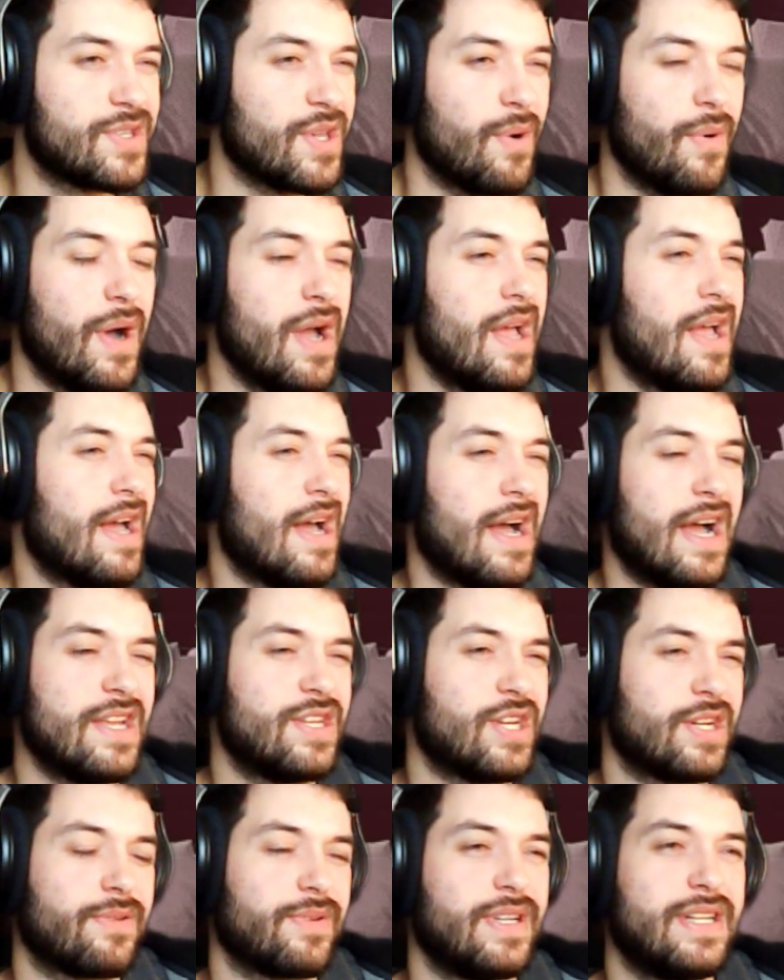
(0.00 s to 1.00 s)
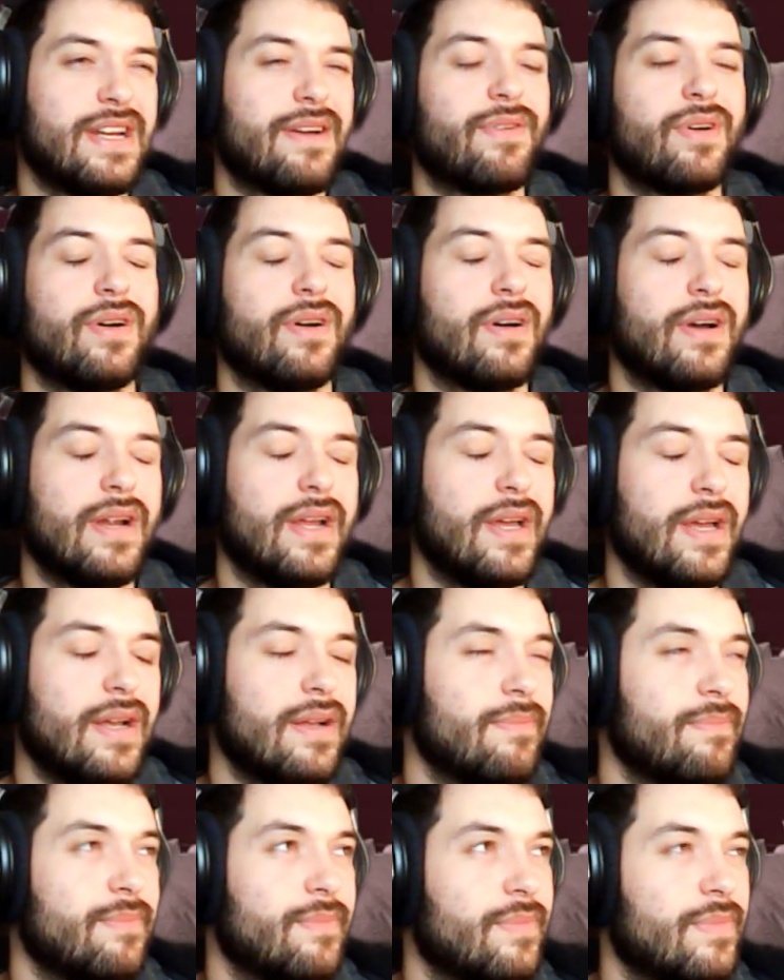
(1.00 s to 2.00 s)
So I generally
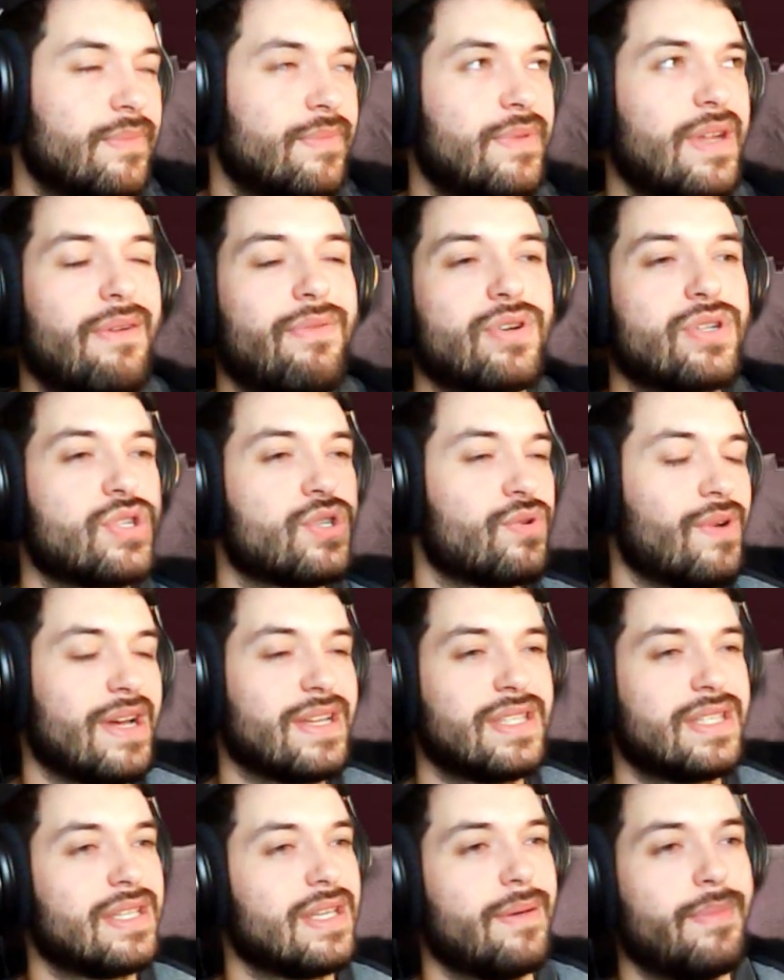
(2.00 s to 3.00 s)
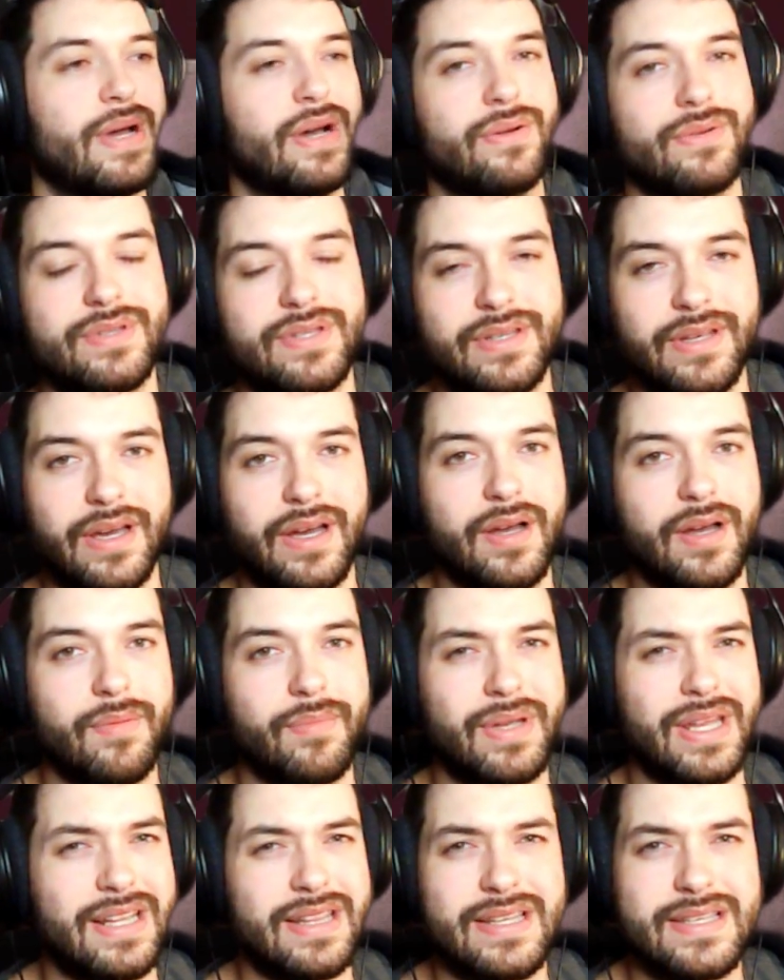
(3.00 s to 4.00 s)
never stress about
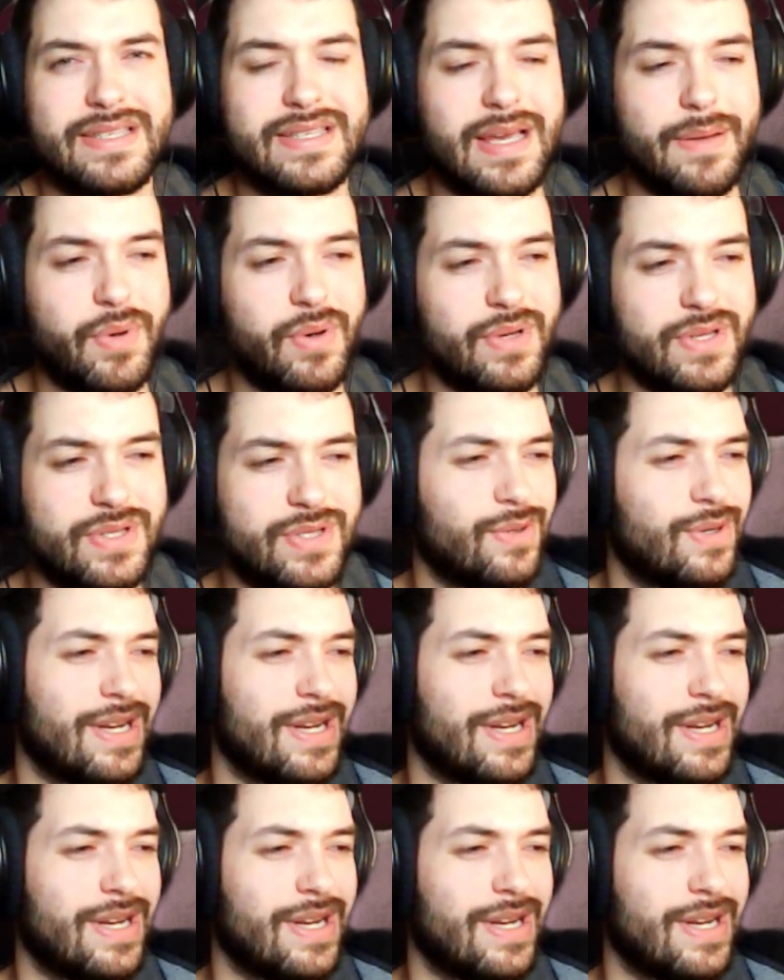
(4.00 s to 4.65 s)
getting the set bonus.